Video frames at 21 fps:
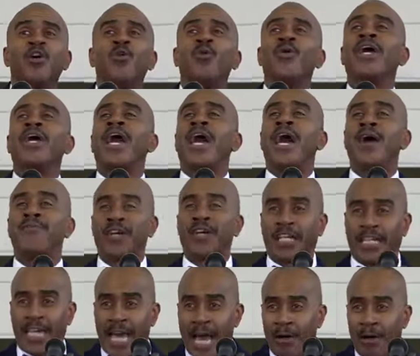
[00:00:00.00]
We have
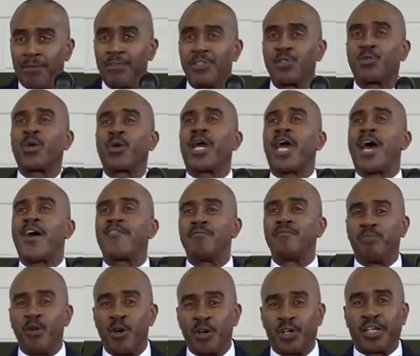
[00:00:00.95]
accountants, we
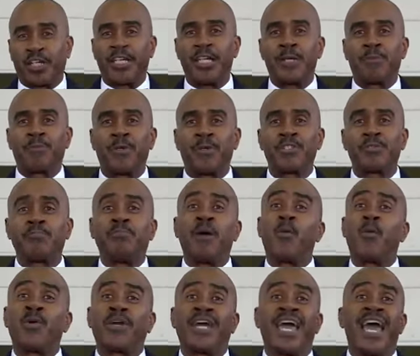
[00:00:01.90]
have bookkeepers,
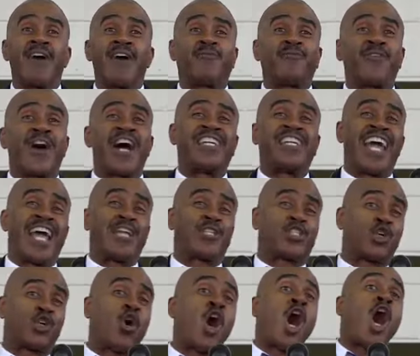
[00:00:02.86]
but we have
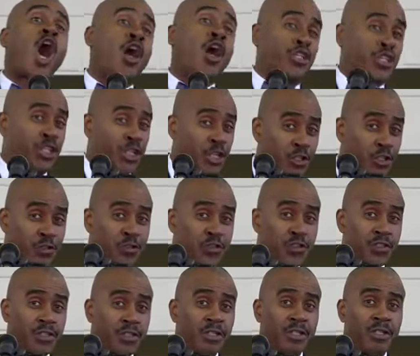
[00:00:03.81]
financial
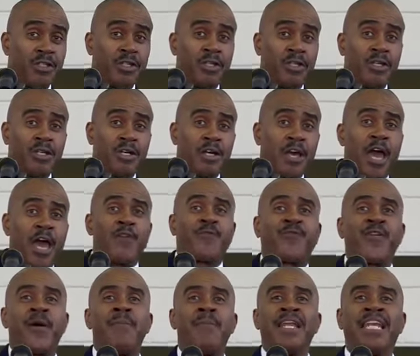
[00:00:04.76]
auditors. And
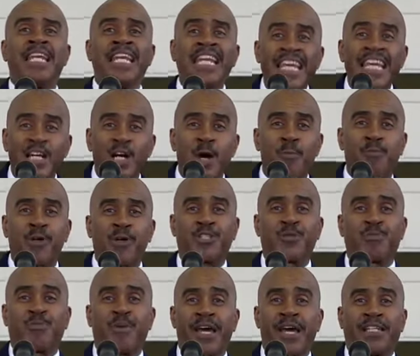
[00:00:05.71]
from a legal
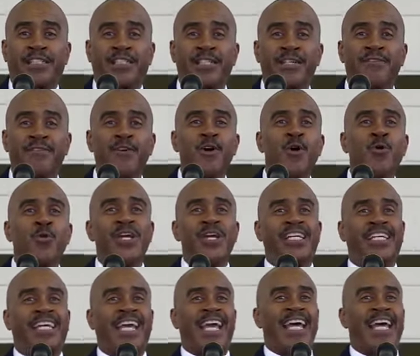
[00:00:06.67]
perspective, we
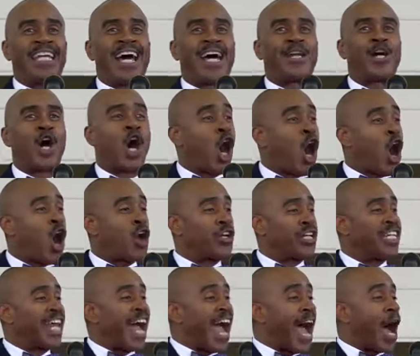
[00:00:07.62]
cannot
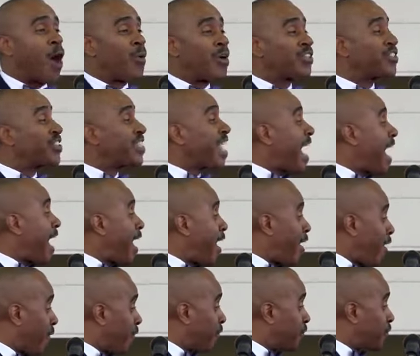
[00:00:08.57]
audit
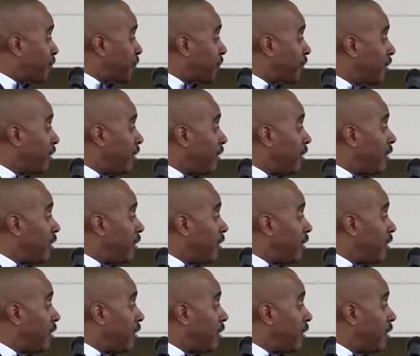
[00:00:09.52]
ourselves.